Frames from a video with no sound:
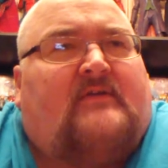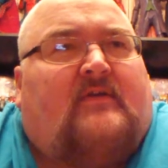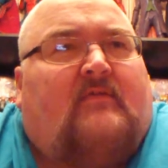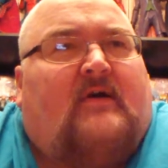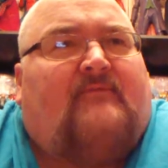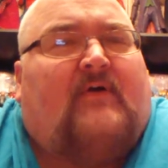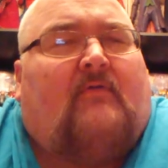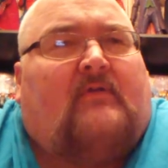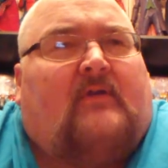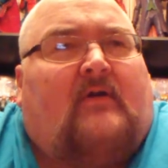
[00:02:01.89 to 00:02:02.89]
you know, I
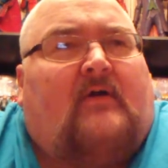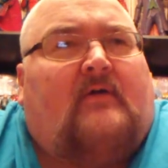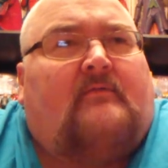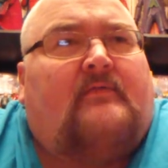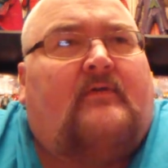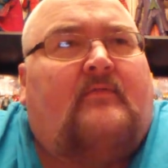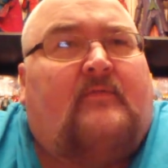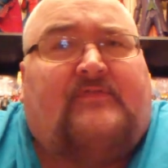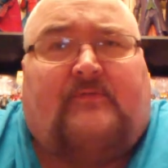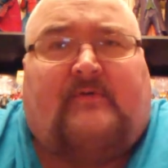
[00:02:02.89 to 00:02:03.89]
fell in love
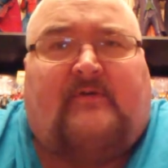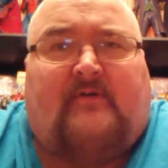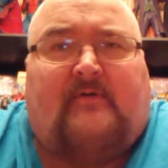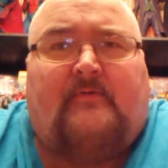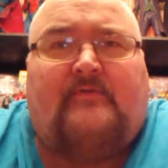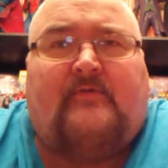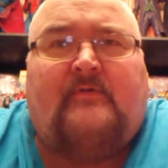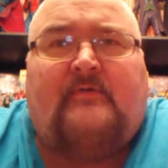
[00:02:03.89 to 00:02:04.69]
with superheroes.